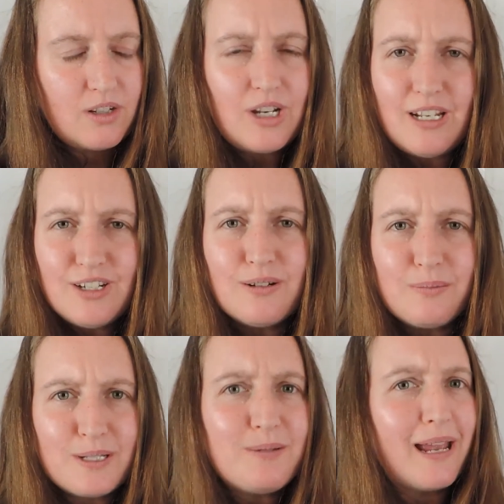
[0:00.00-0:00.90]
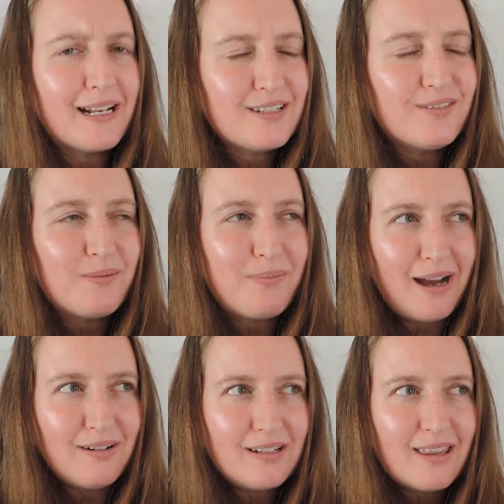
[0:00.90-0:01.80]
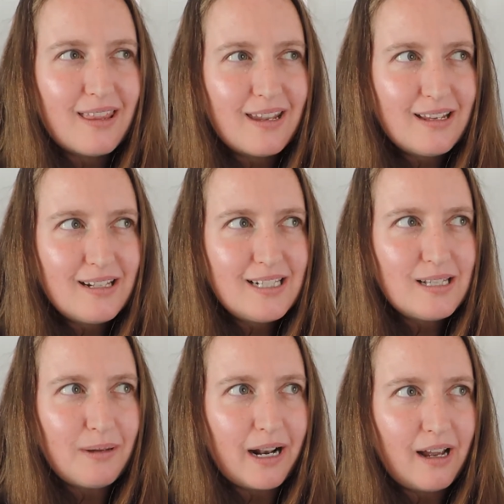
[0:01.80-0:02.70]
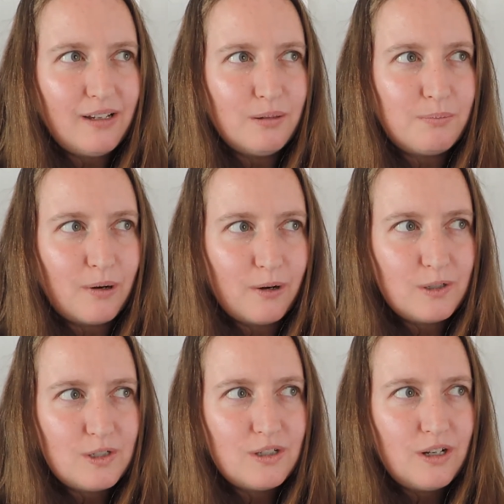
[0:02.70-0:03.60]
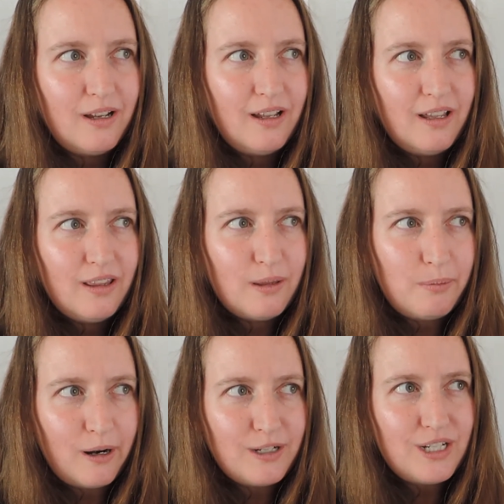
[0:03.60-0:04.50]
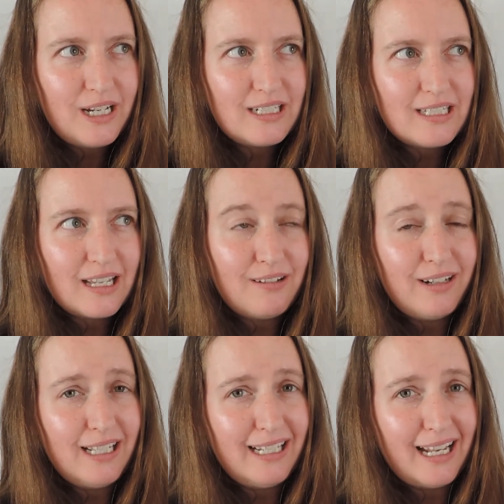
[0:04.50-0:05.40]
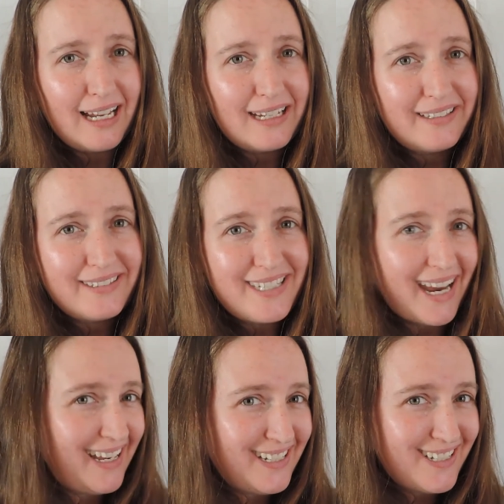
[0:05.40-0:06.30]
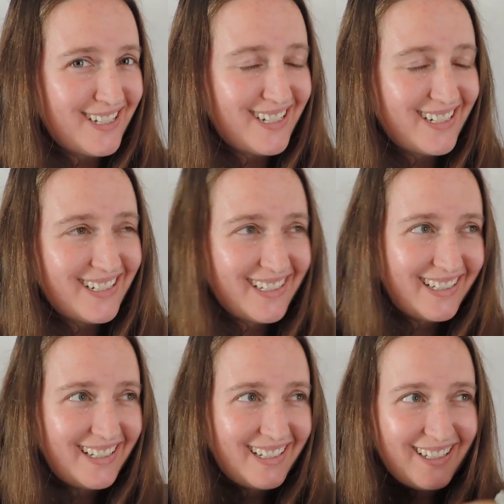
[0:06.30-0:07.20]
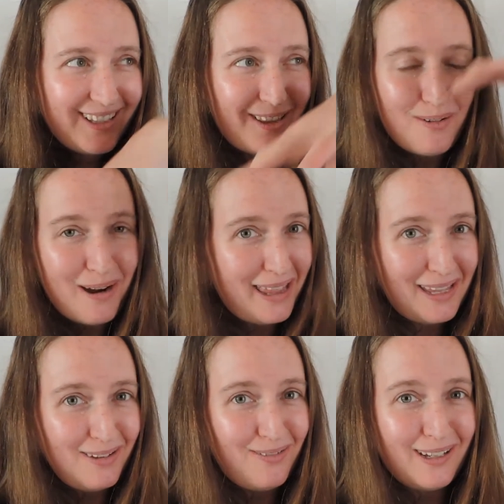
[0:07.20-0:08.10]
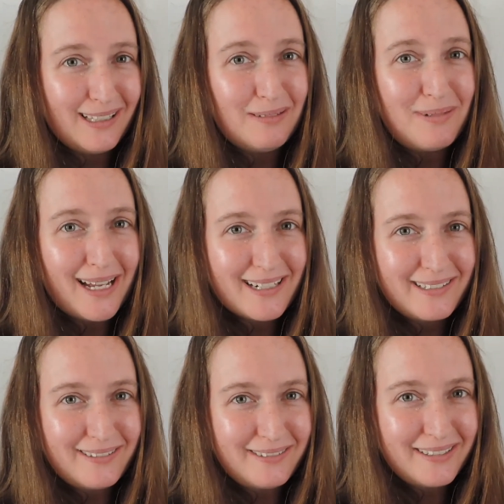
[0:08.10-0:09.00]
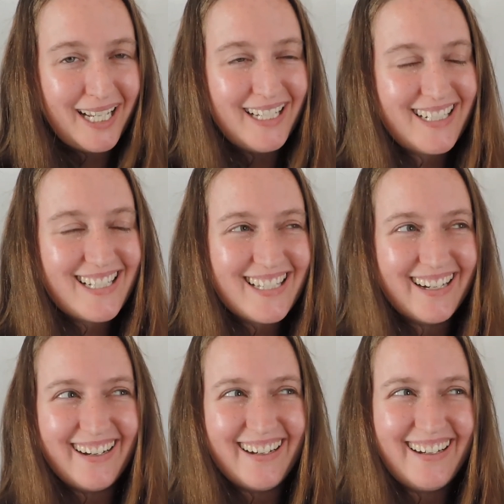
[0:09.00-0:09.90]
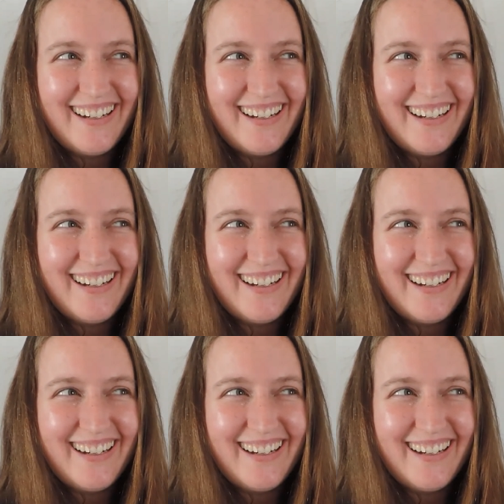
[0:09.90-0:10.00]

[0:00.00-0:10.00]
changing your perspective about things, about how you approach the project can really like change the way that you feel about it all. So